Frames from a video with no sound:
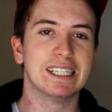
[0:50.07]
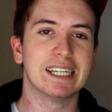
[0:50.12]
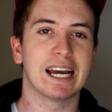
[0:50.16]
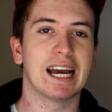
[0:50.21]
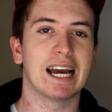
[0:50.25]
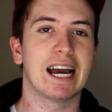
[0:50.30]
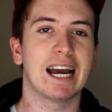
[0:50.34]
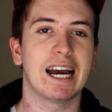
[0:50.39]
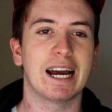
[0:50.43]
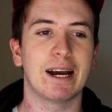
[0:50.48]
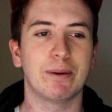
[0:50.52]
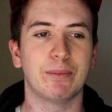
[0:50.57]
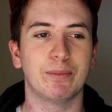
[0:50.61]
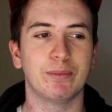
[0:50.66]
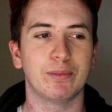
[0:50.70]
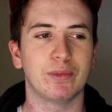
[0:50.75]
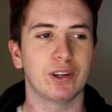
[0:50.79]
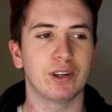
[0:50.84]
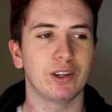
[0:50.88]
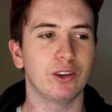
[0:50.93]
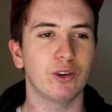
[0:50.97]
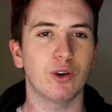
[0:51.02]

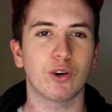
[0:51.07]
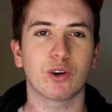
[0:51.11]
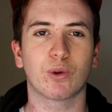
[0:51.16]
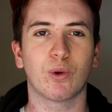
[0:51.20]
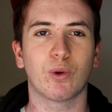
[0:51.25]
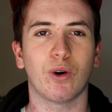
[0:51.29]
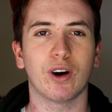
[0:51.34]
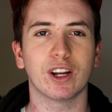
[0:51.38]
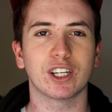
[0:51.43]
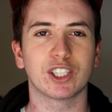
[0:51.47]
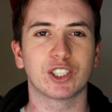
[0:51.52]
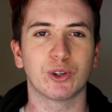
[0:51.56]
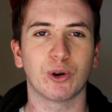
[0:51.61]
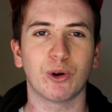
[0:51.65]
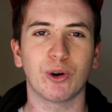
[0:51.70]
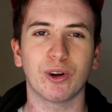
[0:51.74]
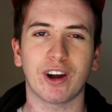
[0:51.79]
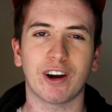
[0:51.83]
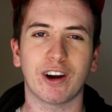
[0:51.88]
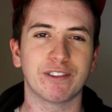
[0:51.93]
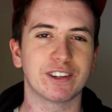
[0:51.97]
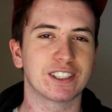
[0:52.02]
Not quite
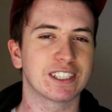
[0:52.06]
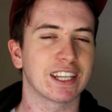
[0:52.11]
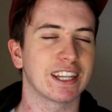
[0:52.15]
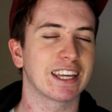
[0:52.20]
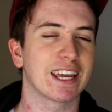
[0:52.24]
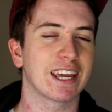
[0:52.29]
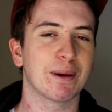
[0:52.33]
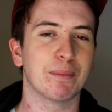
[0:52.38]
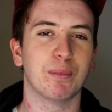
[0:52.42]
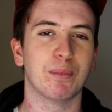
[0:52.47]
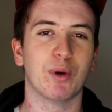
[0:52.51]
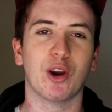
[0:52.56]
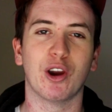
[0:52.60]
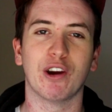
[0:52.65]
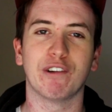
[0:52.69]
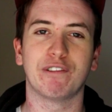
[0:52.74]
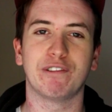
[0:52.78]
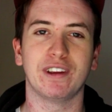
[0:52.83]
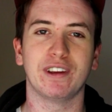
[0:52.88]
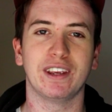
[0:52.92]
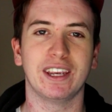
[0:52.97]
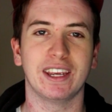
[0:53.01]
sure. Obviously they get
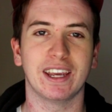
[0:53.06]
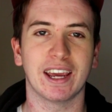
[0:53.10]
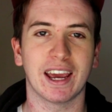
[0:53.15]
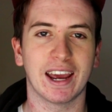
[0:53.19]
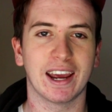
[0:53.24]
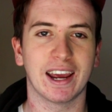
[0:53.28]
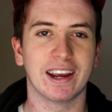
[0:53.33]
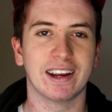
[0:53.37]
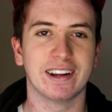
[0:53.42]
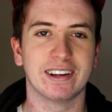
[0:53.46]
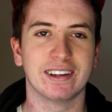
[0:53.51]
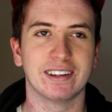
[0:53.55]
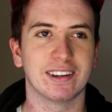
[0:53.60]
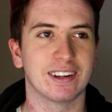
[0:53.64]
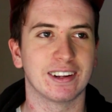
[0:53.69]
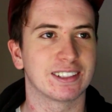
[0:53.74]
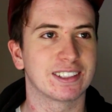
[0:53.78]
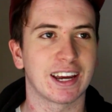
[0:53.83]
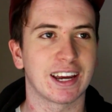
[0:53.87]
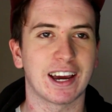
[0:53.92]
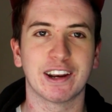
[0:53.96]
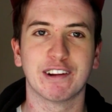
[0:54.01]
Murphy and
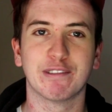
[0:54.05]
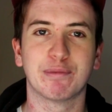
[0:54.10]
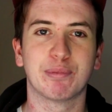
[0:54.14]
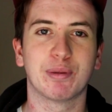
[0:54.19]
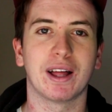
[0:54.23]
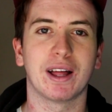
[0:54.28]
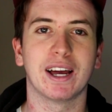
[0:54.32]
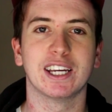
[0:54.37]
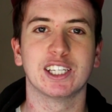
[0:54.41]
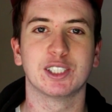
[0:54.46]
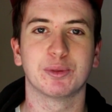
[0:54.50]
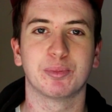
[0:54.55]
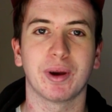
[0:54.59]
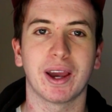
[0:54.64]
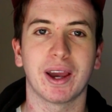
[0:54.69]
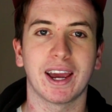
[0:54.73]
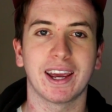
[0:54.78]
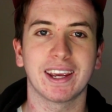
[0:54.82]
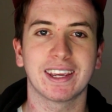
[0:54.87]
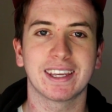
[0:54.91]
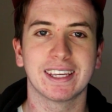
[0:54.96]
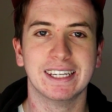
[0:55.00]
a ton of players
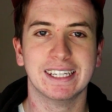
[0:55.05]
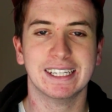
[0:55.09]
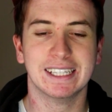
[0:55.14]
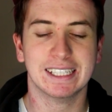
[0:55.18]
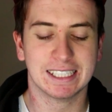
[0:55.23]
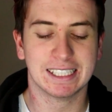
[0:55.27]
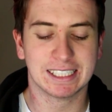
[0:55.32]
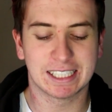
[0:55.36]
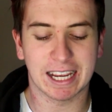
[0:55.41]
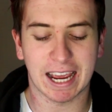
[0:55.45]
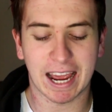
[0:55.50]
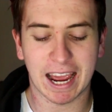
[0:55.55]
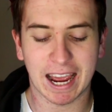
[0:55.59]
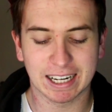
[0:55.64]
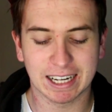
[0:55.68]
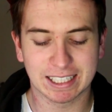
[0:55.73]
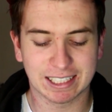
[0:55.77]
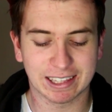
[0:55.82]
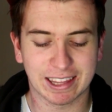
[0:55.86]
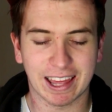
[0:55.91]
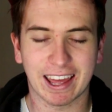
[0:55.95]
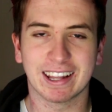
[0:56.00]
back to
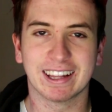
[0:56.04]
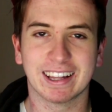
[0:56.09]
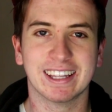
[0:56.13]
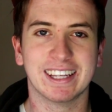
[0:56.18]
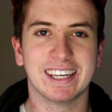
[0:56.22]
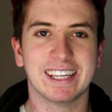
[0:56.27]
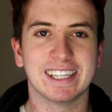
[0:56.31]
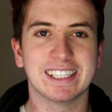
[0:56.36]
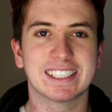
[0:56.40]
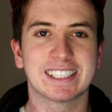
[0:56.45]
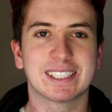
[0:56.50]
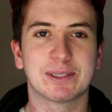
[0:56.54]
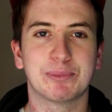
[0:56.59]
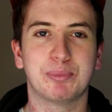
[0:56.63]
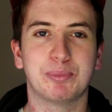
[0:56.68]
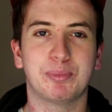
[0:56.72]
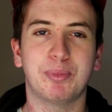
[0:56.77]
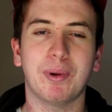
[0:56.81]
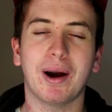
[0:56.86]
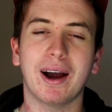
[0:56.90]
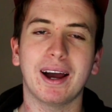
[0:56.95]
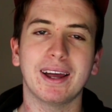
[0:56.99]
add to that list,
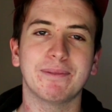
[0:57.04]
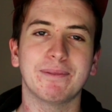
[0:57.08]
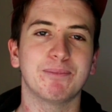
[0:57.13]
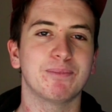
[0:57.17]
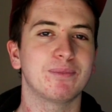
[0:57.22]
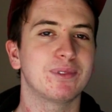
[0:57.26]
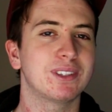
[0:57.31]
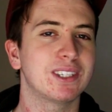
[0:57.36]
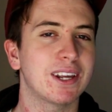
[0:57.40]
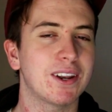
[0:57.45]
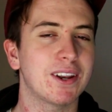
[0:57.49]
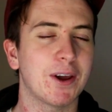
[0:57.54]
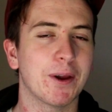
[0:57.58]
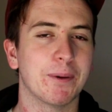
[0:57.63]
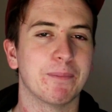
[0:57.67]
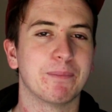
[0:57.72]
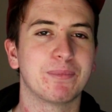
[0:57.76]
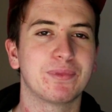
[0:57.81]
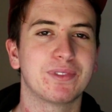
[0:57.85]
but don't know.